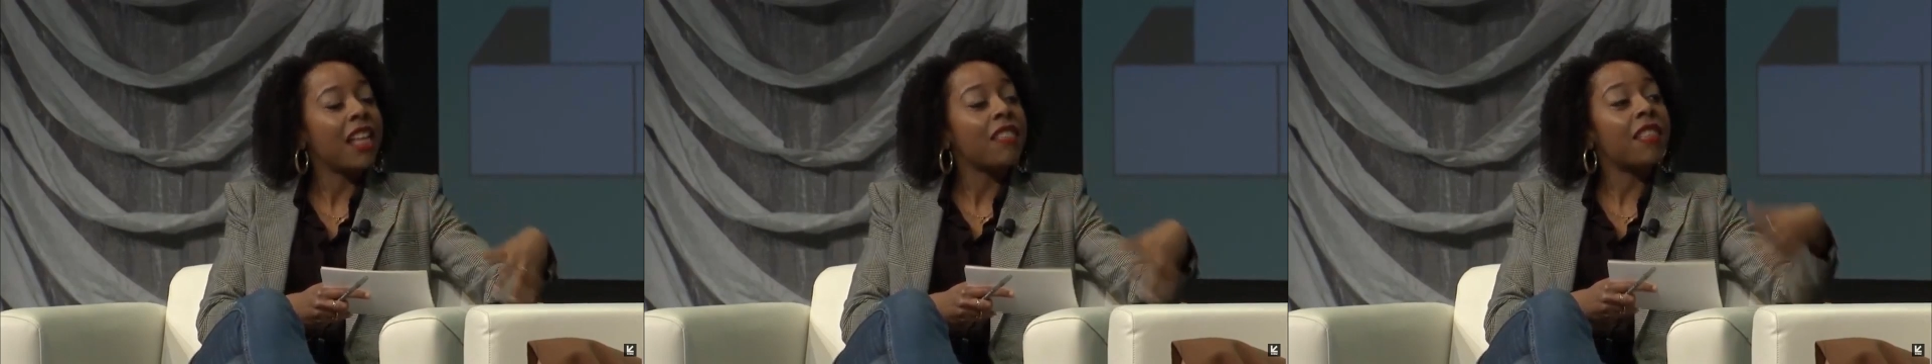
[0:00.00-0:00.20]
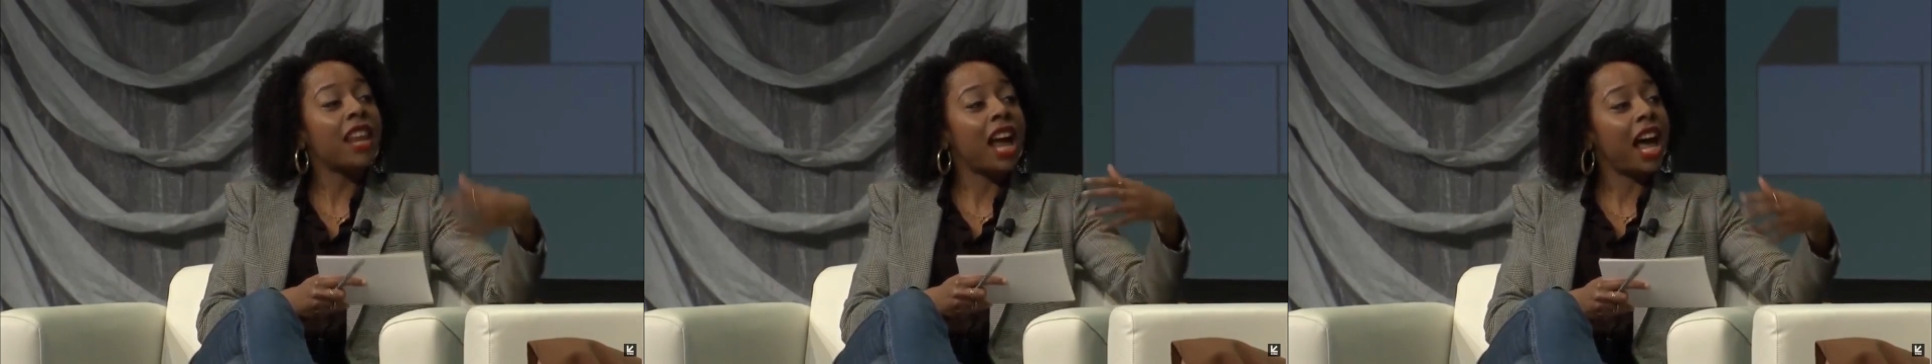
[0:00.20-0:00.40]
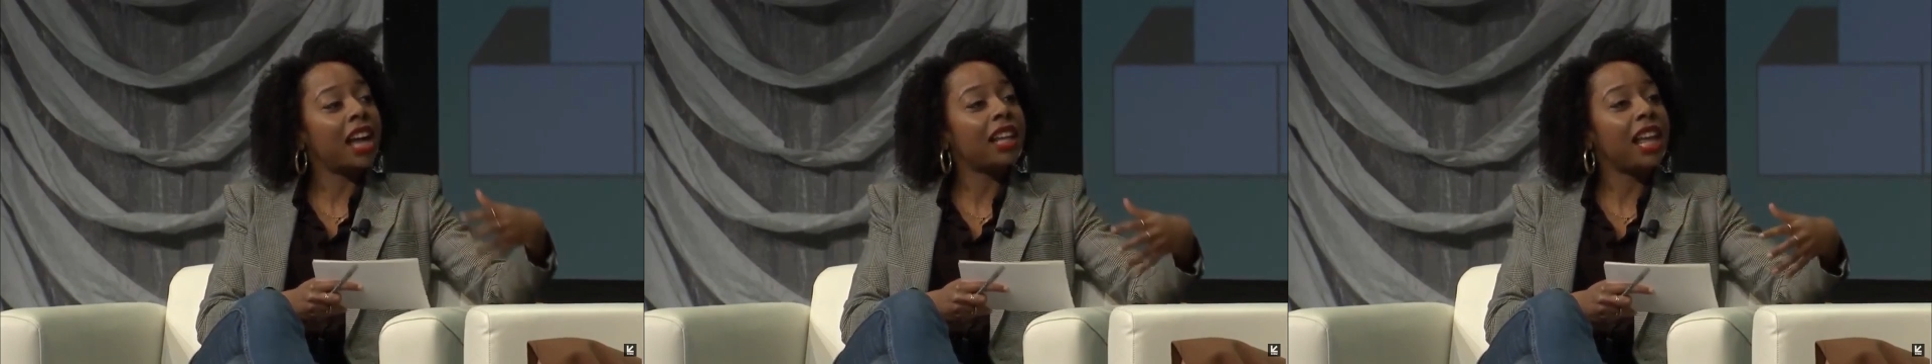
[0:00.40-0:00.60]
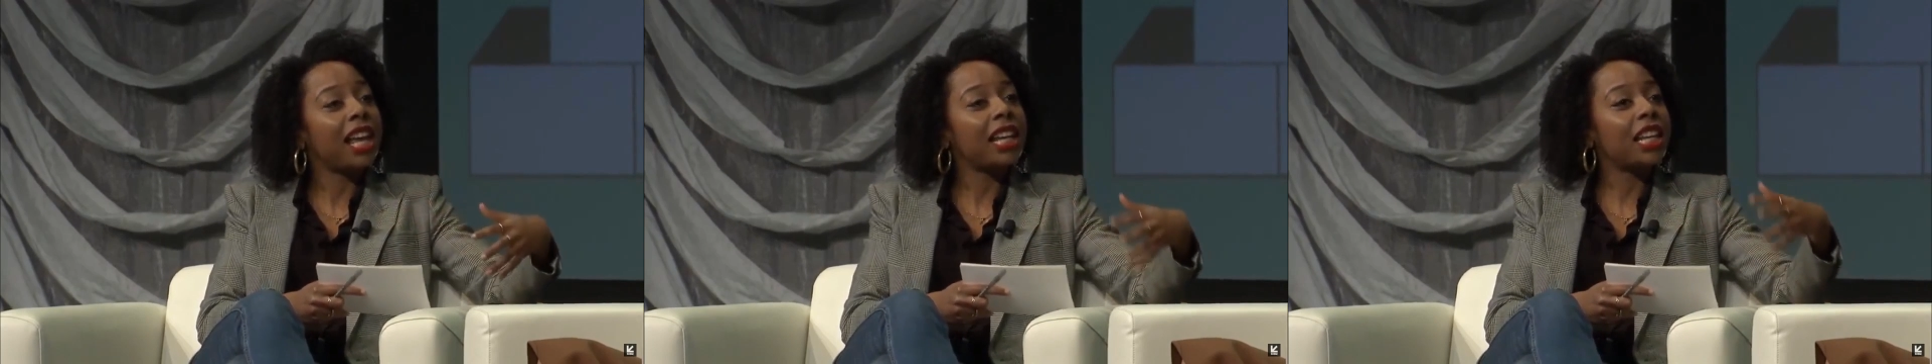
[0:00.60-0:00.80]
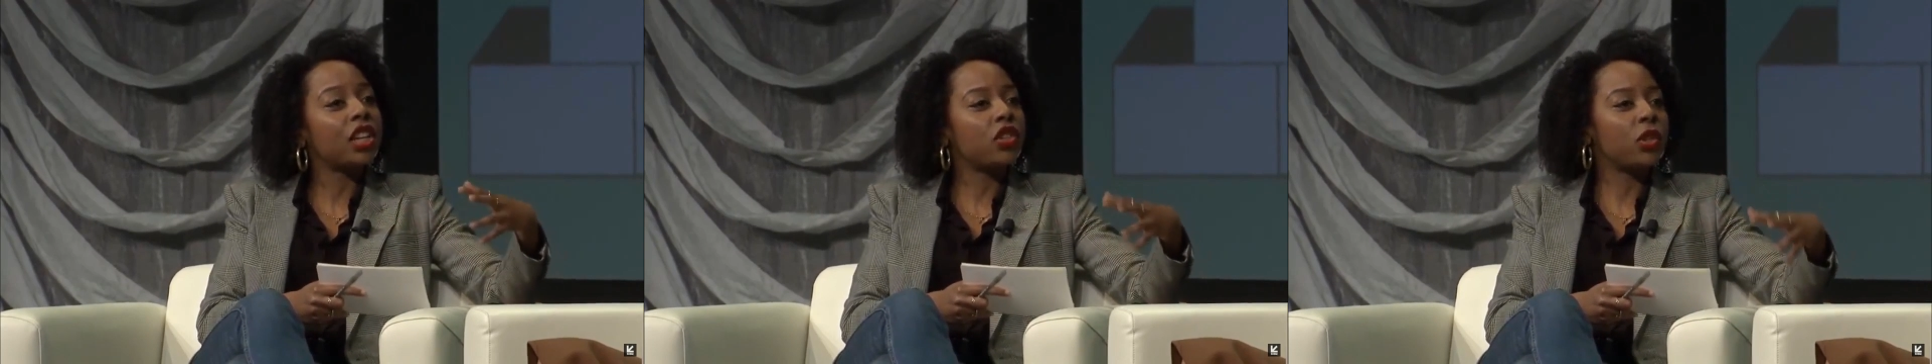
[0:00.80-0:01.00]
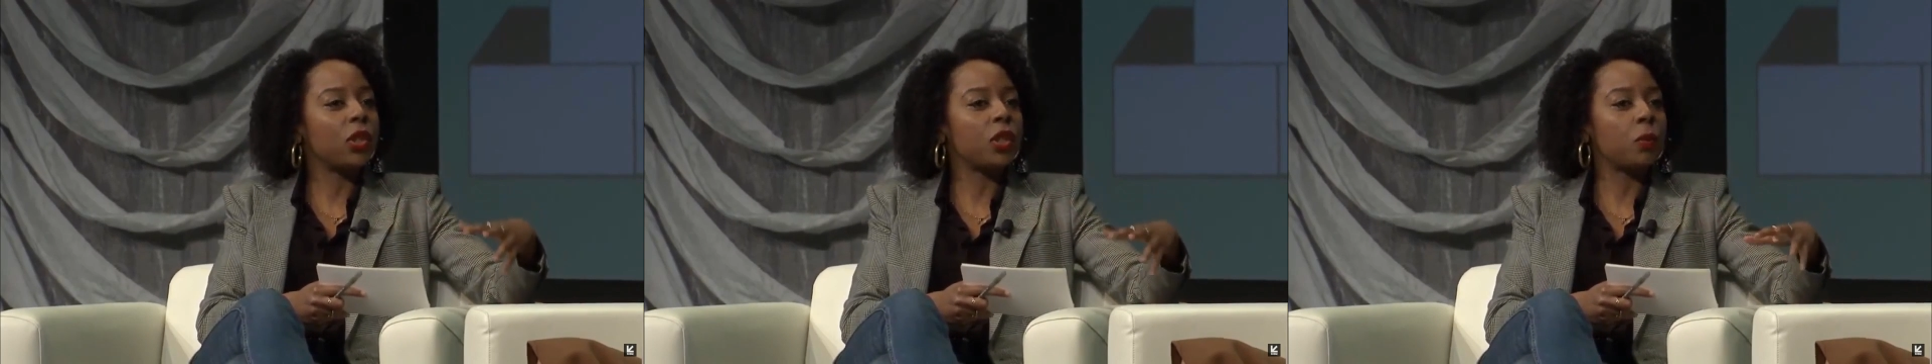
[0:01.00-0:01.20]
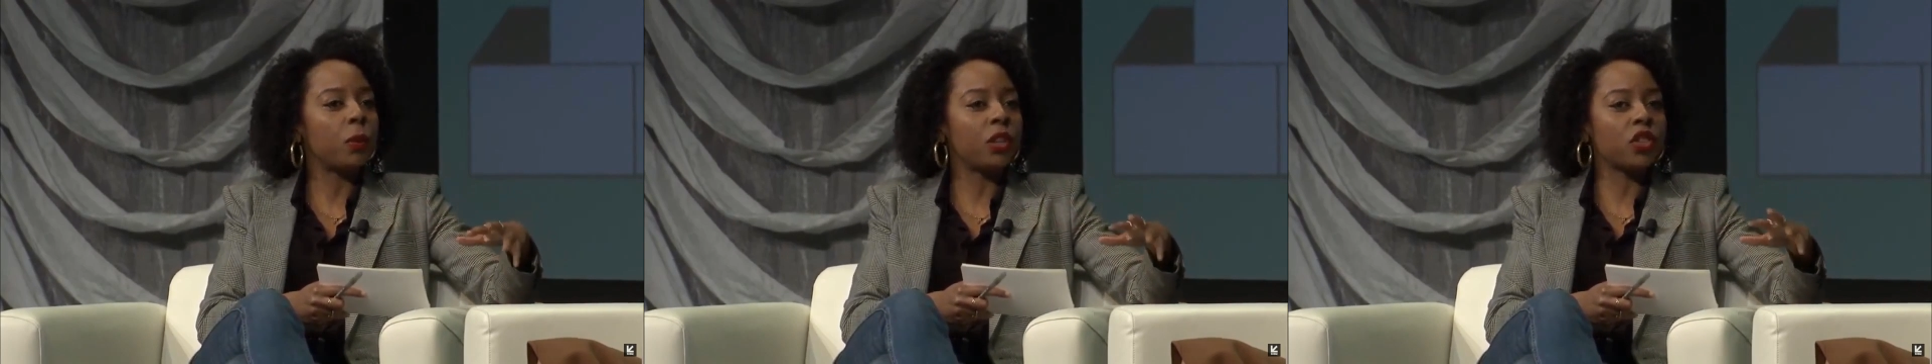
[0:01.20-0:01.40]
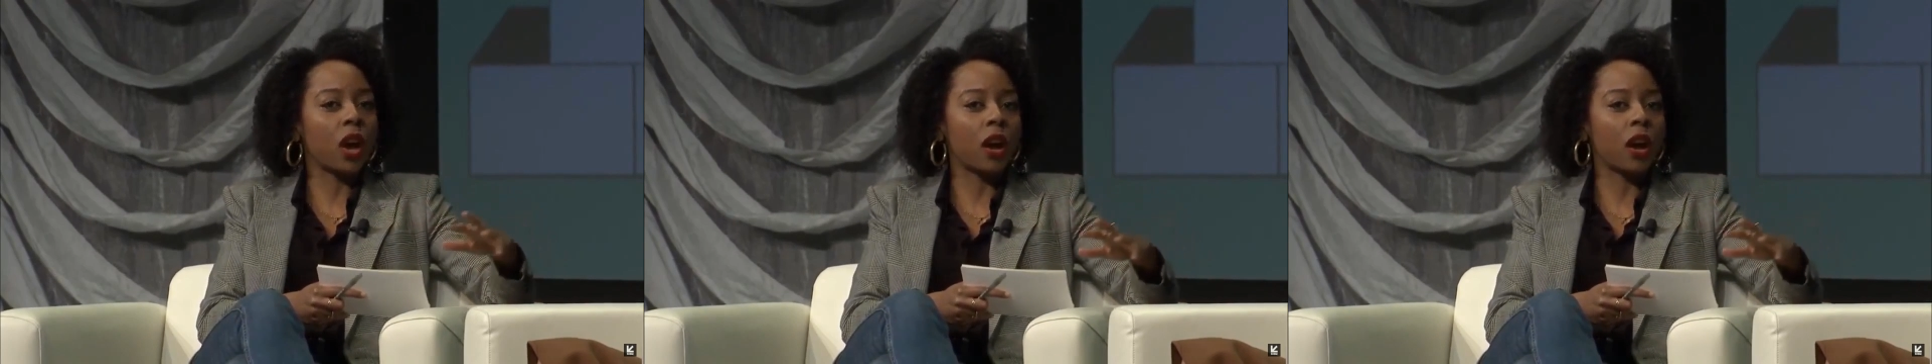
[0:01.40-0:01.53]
that highlight issues which